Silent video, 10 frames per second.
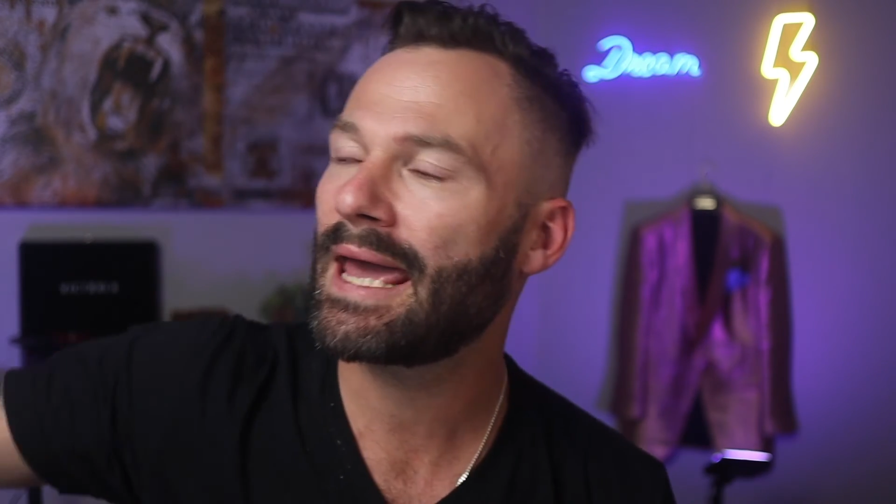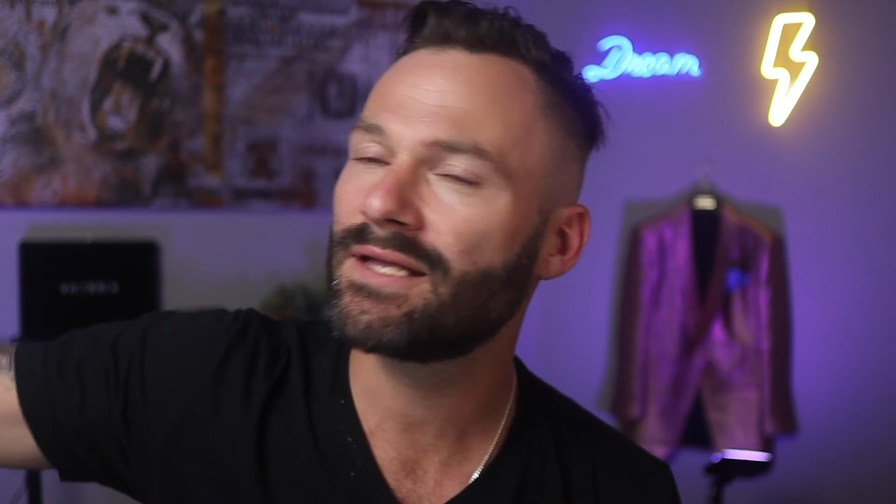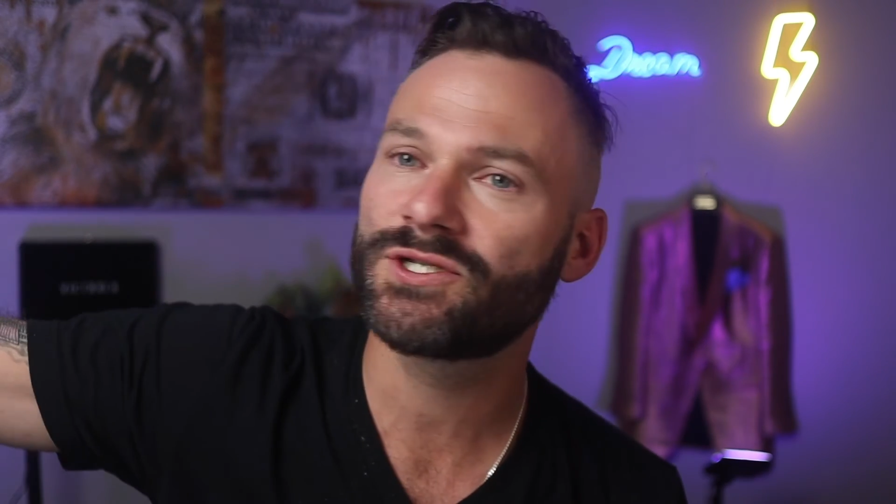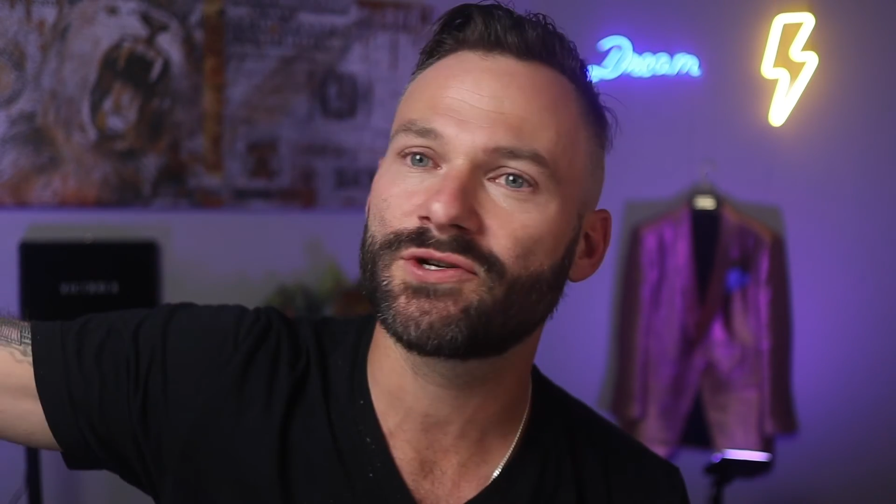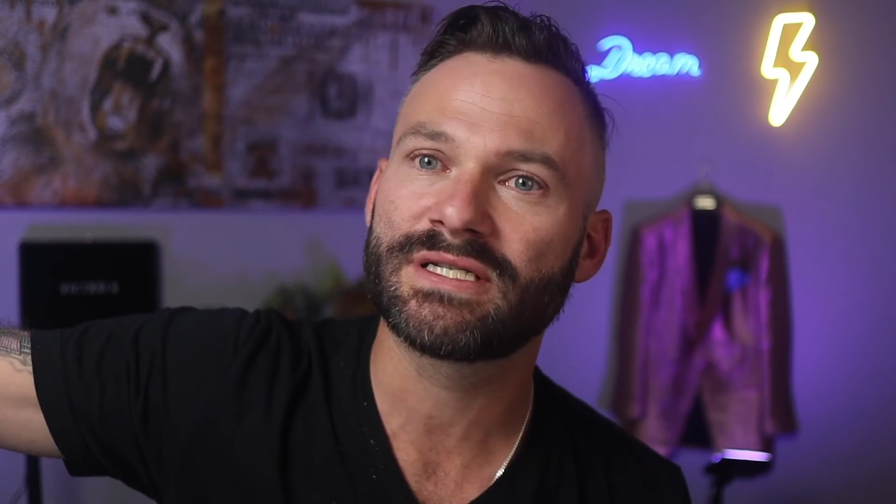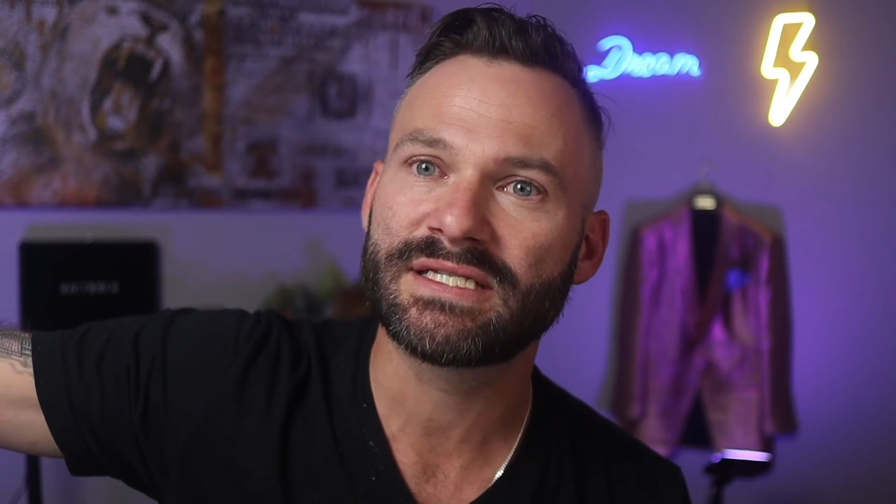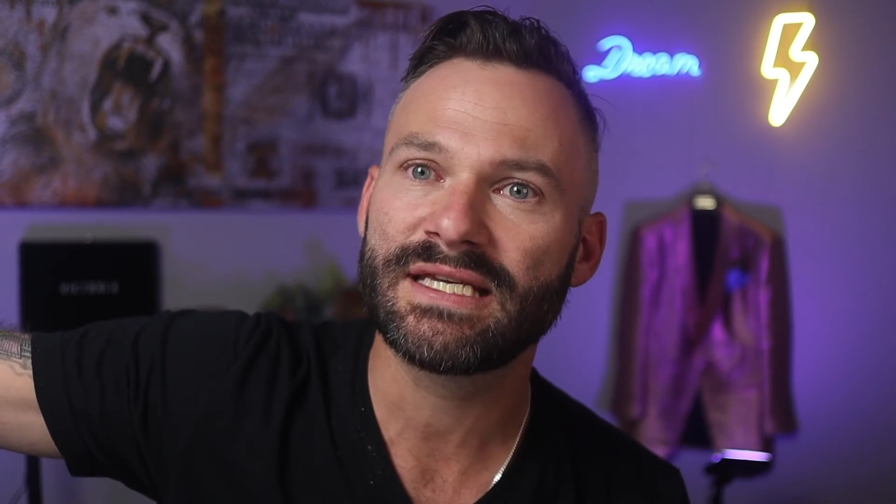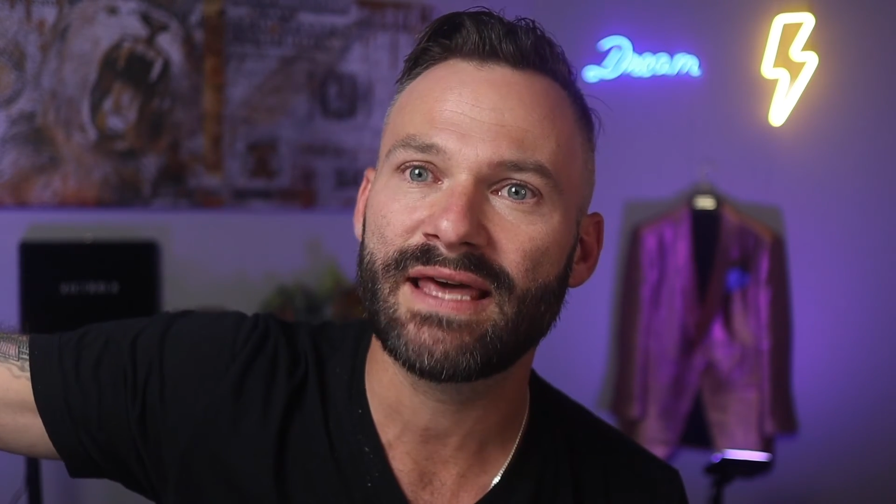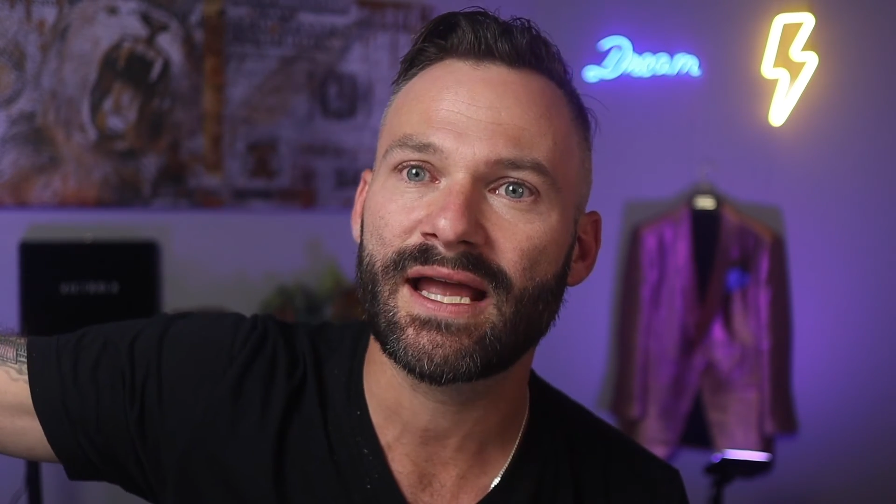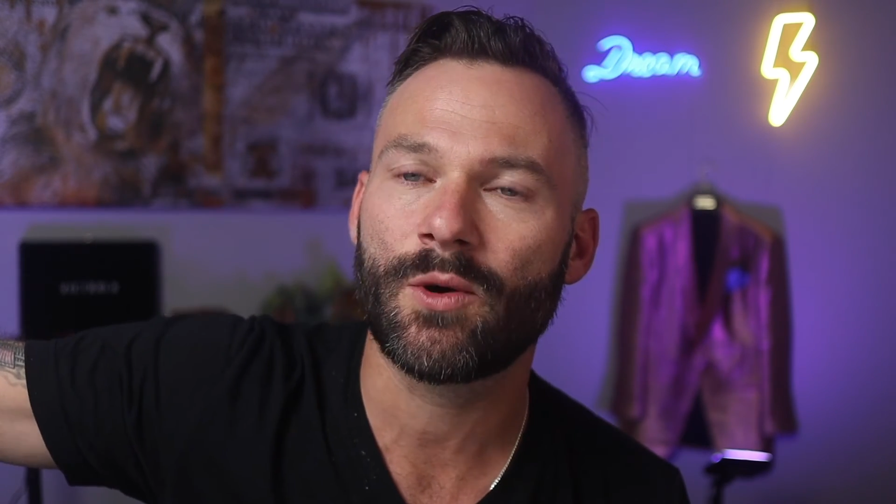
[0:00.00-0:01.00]
answer and
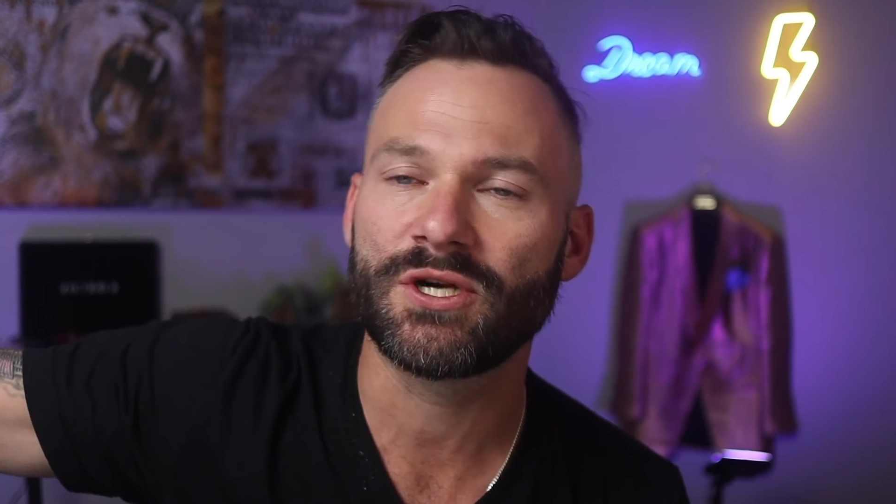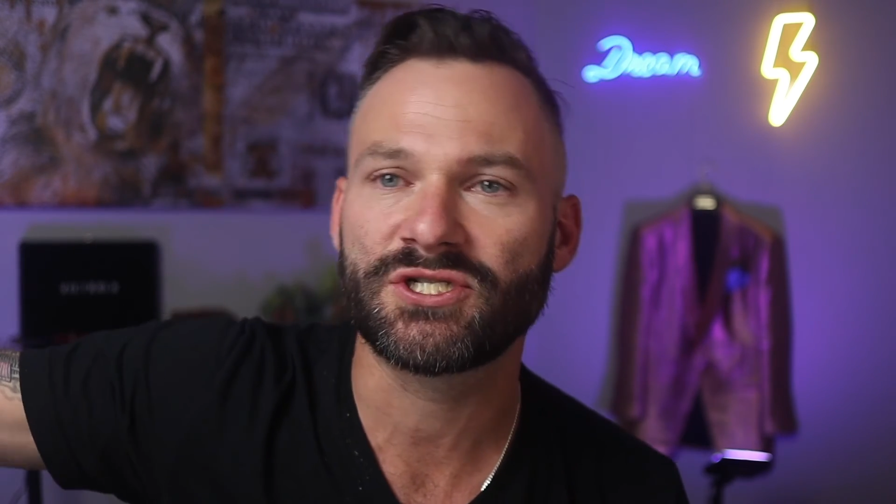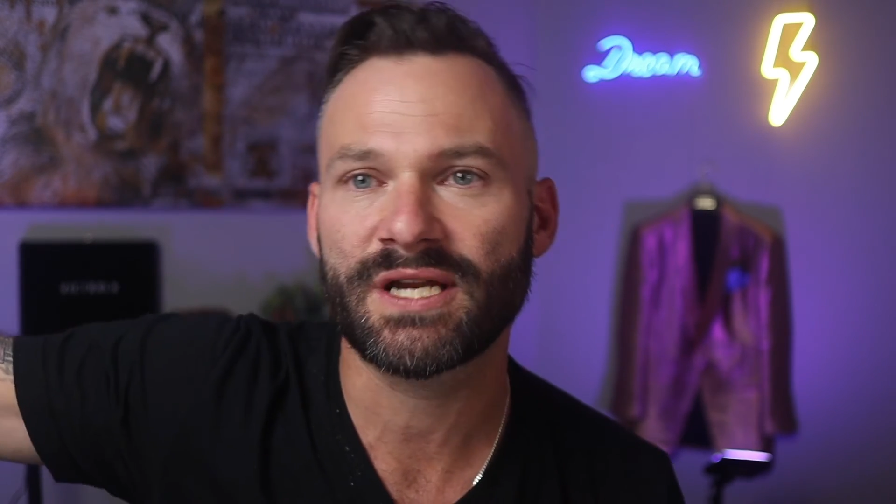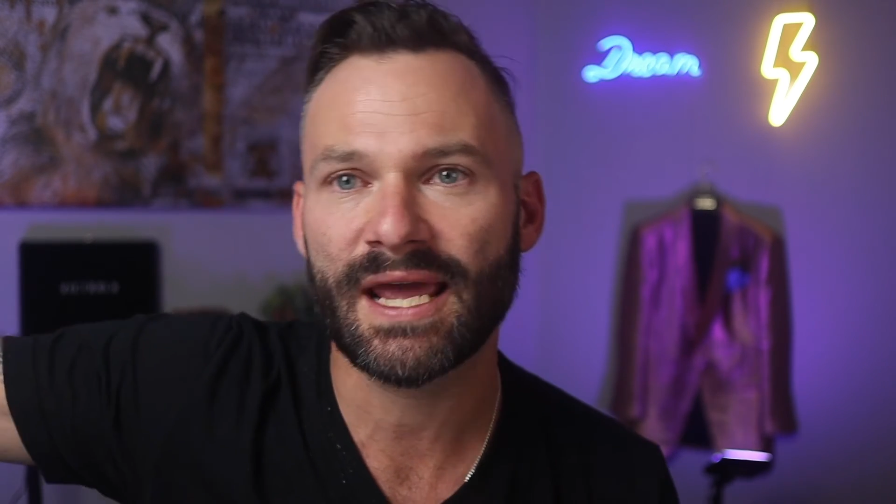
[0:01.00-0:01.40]
see that question,